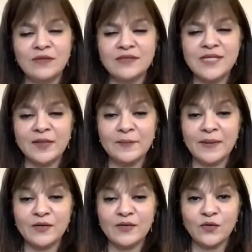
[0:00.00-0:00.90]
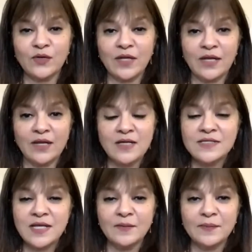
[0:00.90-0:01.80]
celebrate today,
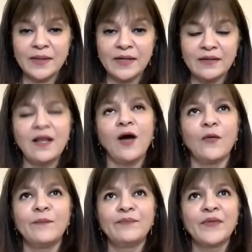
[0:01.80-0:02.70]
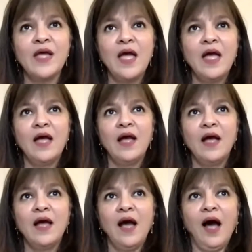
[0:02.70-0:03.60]
celebrate now.
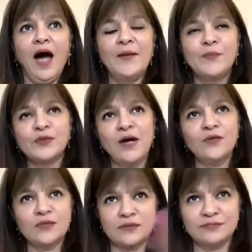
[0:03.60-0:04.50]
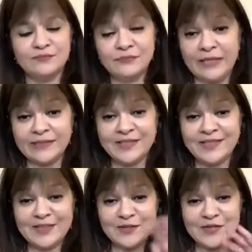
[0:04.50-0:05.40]
I put out
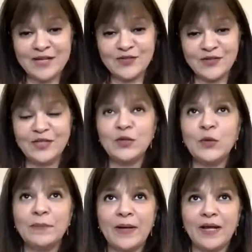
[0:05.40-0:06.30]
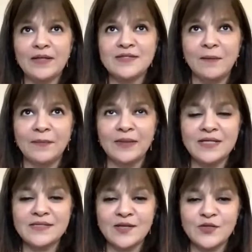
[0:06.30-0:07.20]
nothing. There was actually no plan. Somebody
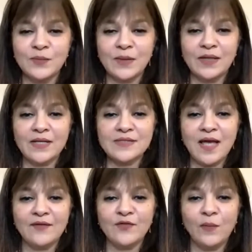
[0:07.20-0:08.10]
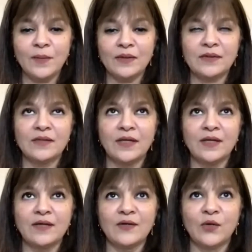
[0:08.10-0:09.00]
said to me, let's have your birthday
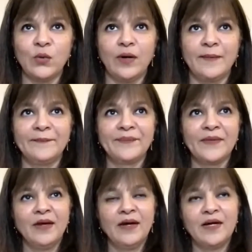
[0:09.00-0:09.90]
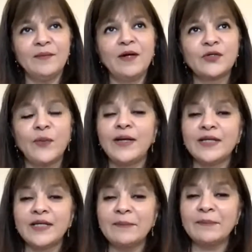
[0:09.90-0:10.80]
in Goa. And about
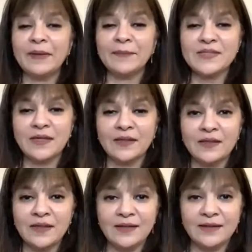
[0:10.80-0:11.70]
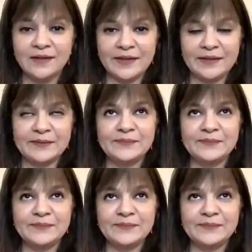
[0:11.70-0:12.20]
20 people suddenly agreed.